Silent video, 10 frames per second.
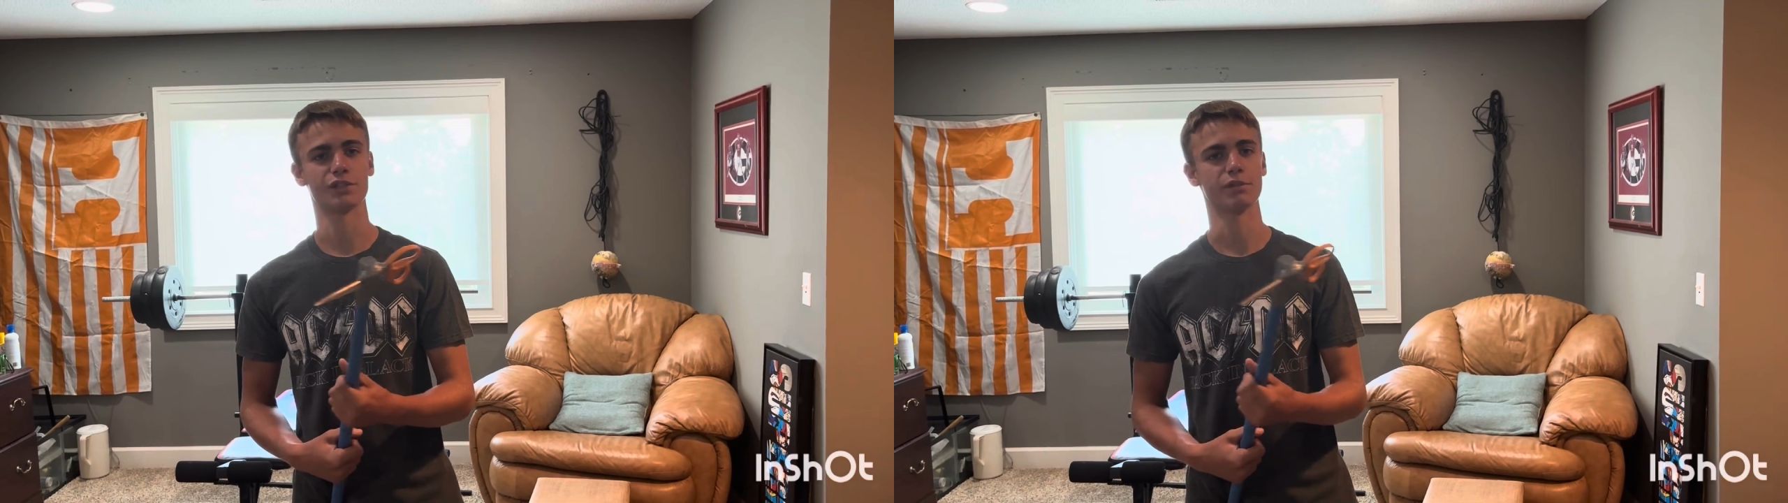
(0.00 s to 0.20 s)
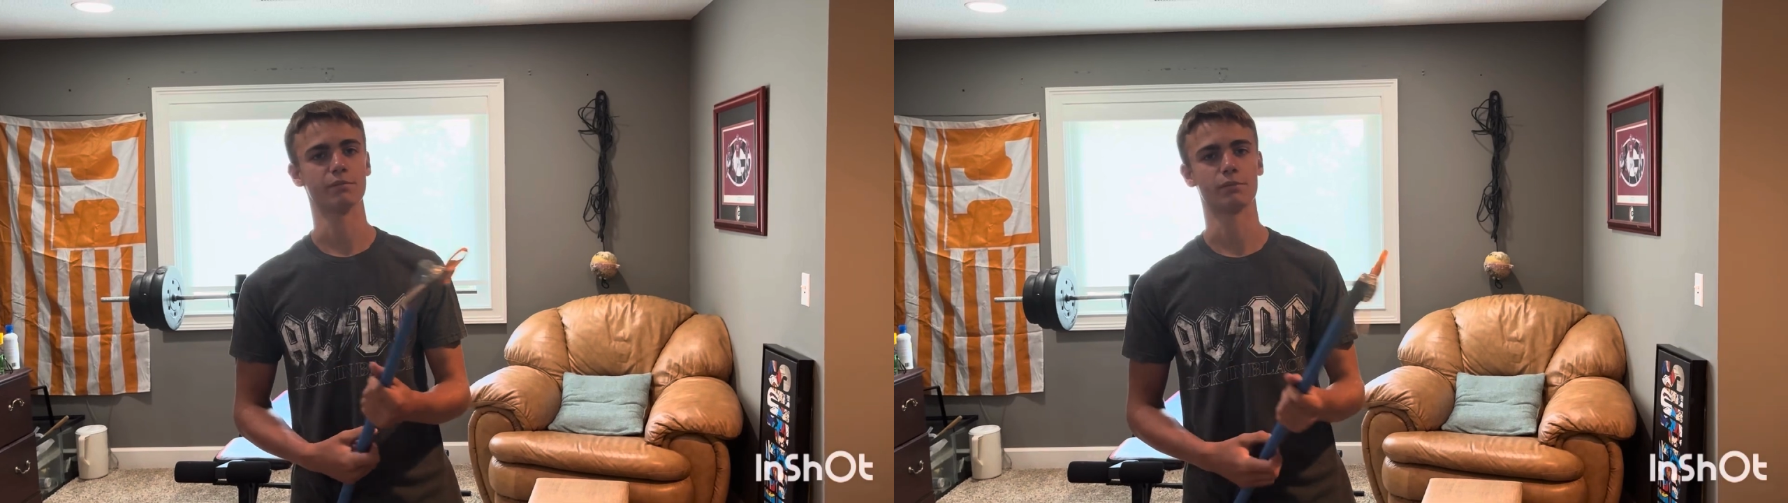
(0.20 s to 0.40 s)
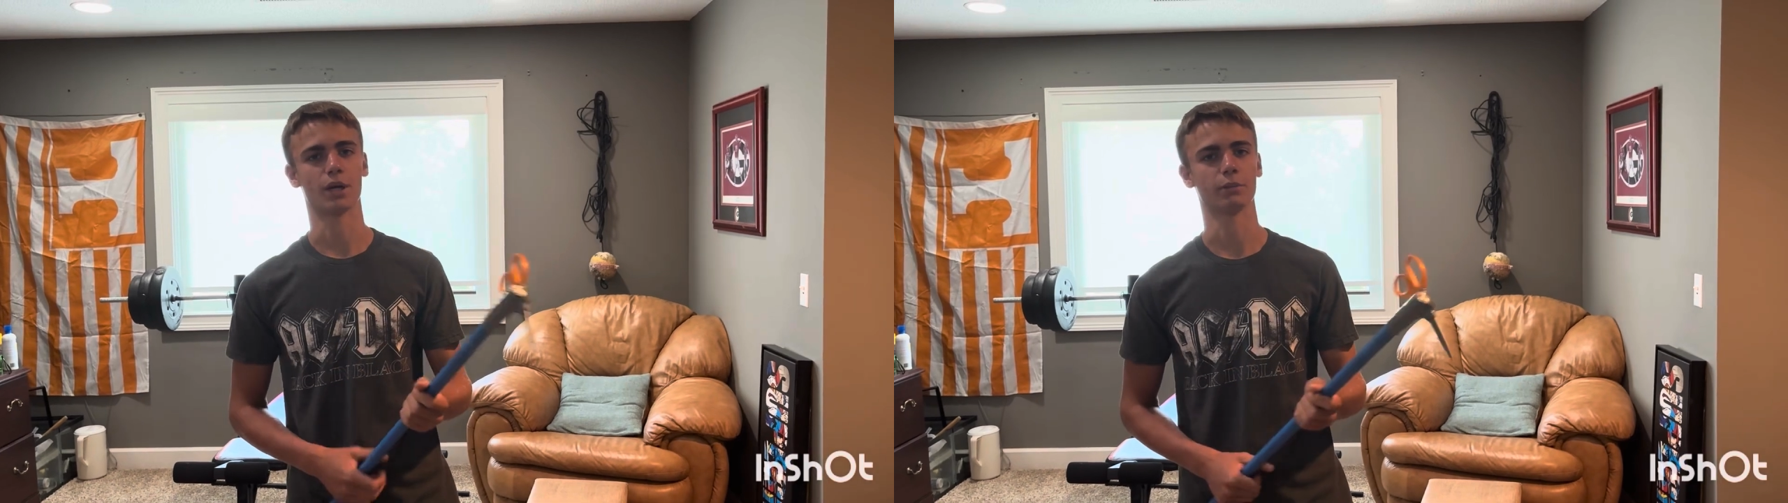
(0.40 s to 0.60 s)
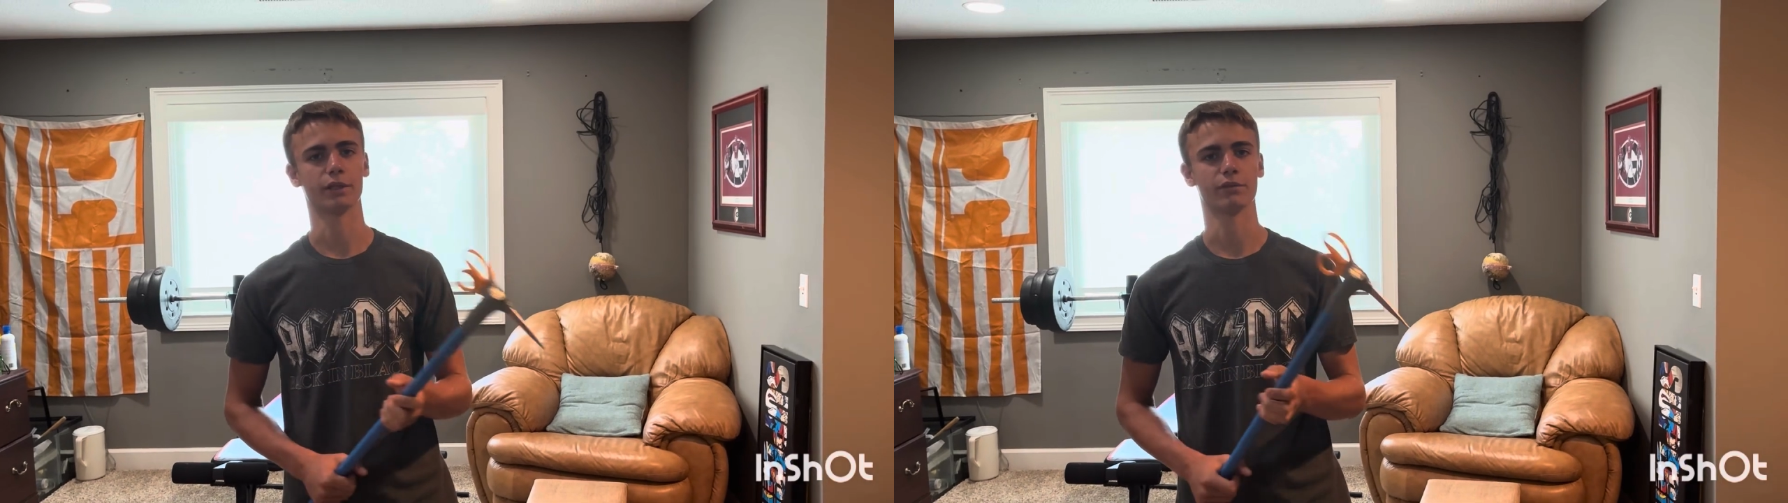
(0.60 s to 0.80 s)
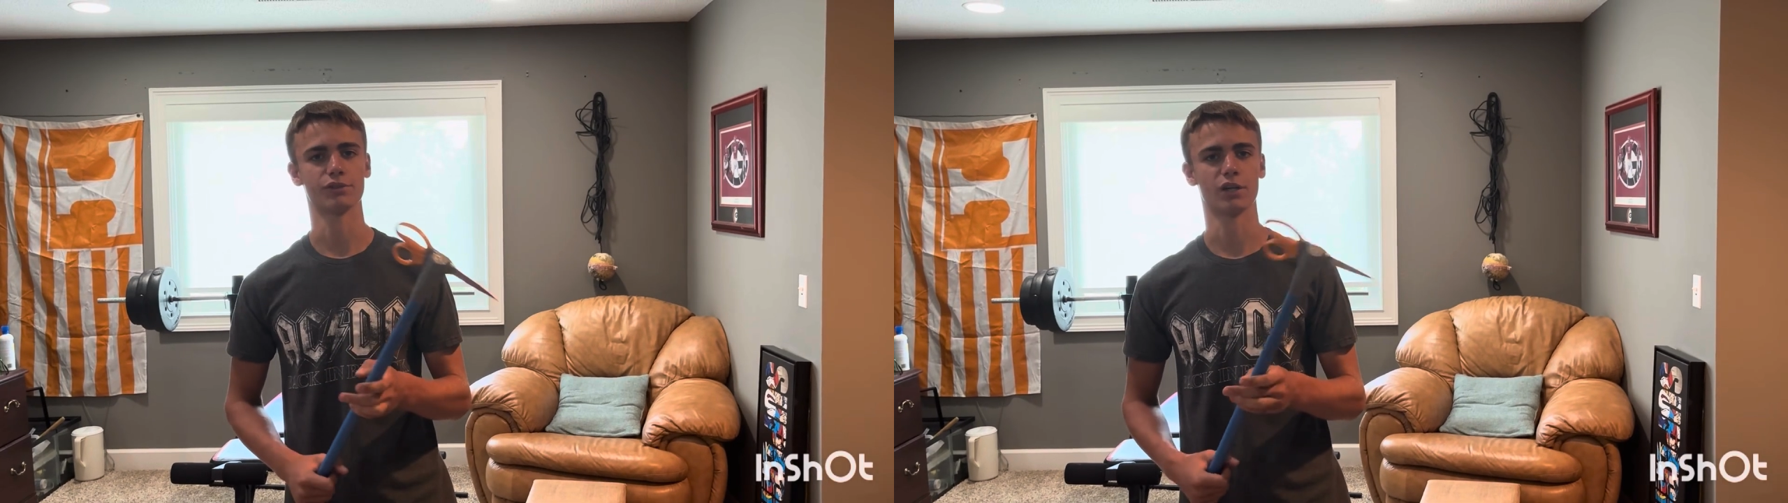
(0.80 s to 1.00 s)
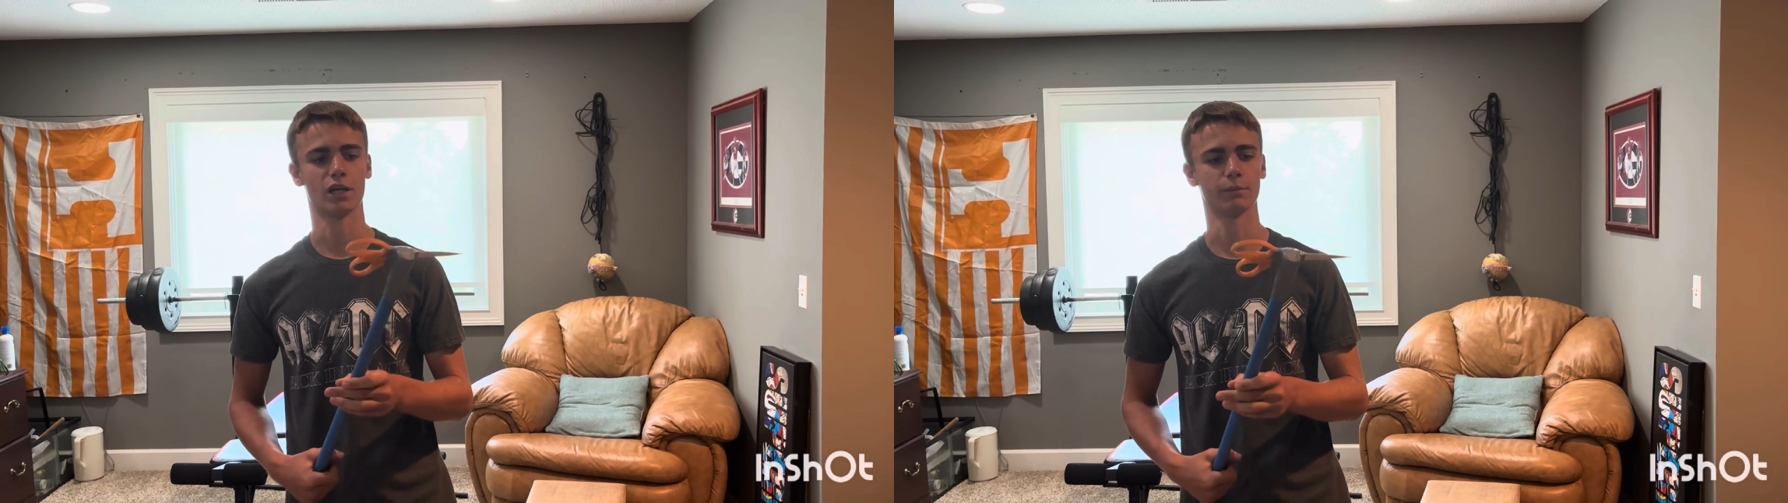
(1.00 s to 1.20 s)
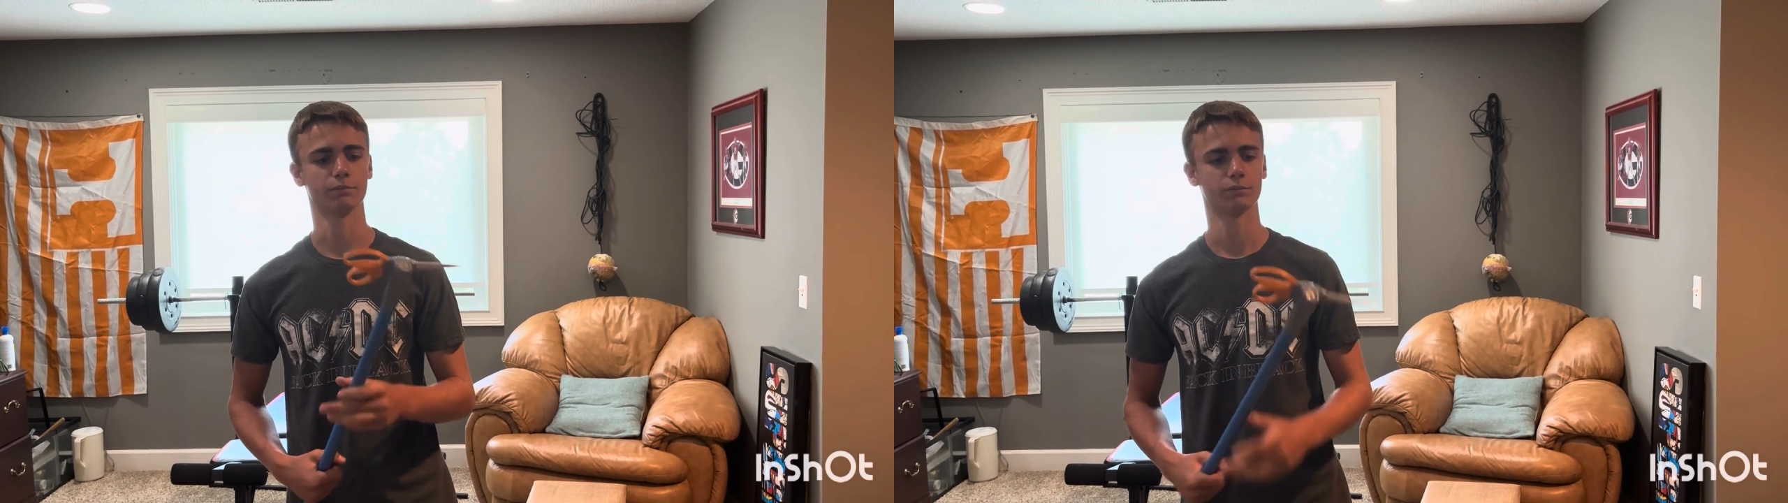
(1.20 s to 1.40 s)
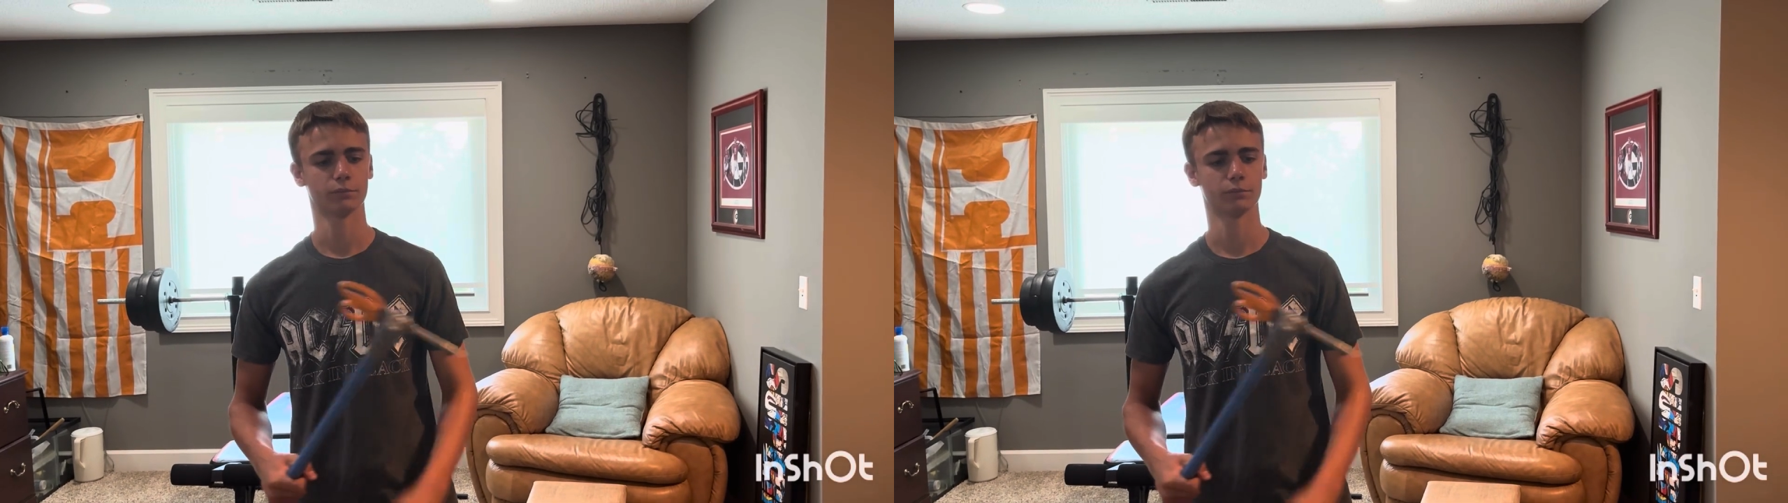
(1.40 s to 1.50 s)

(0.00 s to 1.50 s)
it probably every time,